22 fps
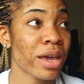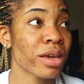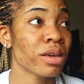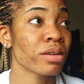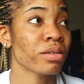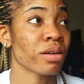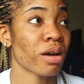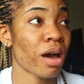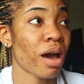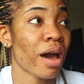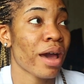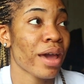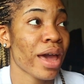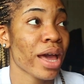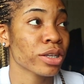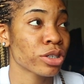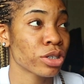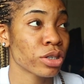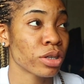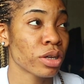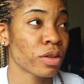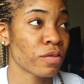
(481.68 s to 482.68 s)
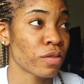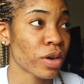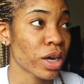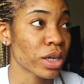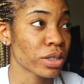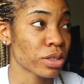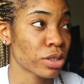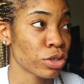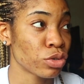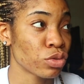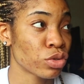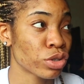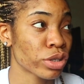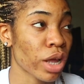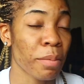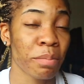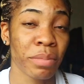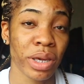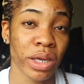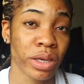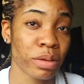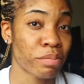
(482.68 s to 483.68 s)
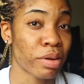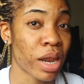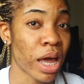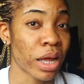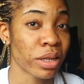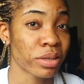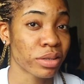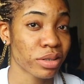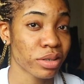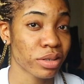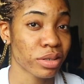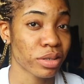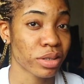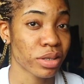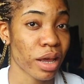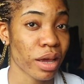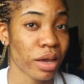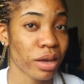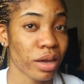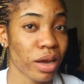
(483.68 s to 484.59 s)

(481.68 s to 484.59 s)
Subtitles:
I actually advise that you start making plans, because